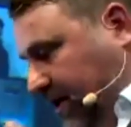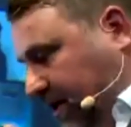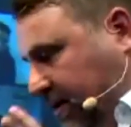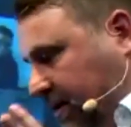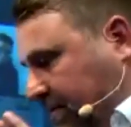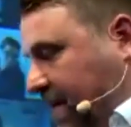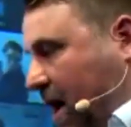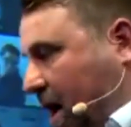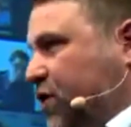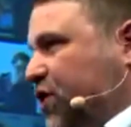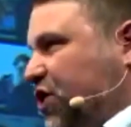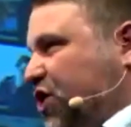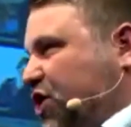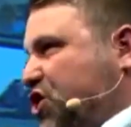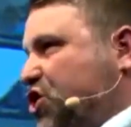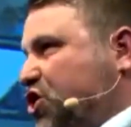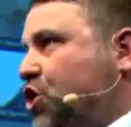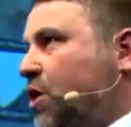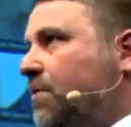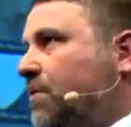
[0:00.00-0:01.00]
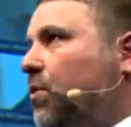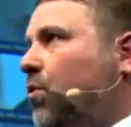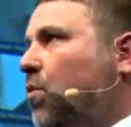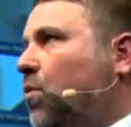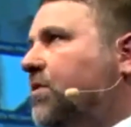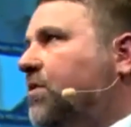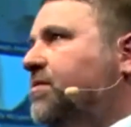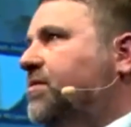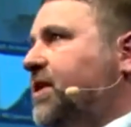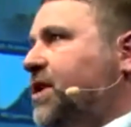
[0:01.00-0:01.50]
the most, the number
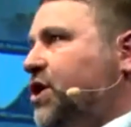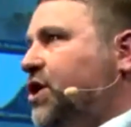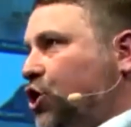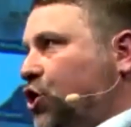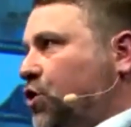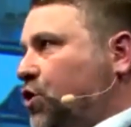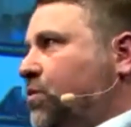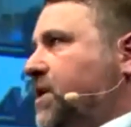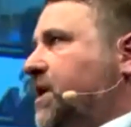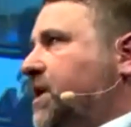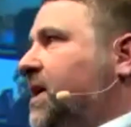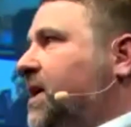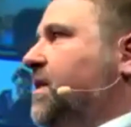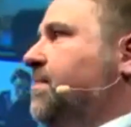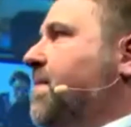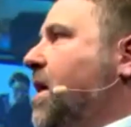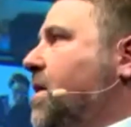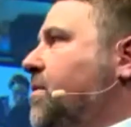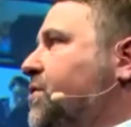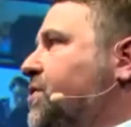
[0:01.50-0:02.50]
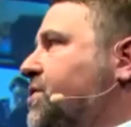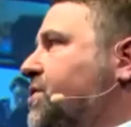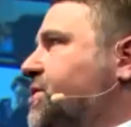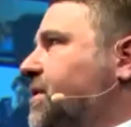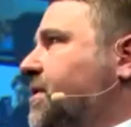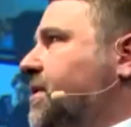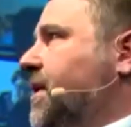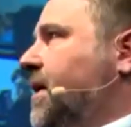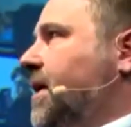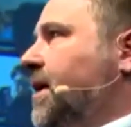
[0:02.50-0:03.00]
one thing you need the most,
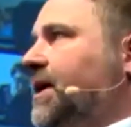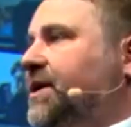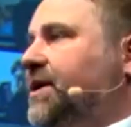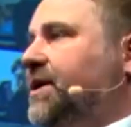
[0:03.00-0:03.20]
is